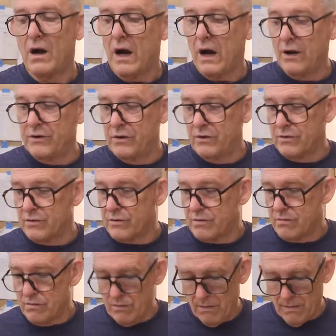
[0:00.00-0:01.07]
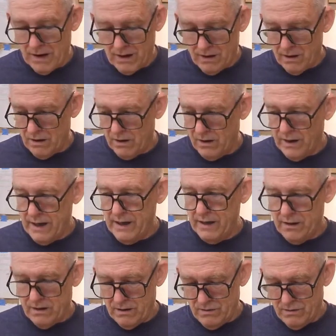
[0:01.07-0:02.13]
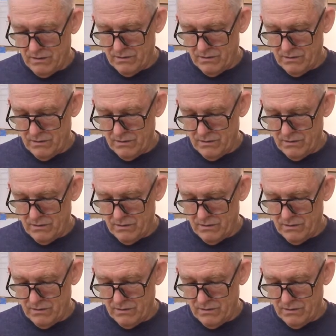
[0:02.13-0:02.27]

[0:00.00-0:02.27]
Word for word: I'll use a, uh, a, uh,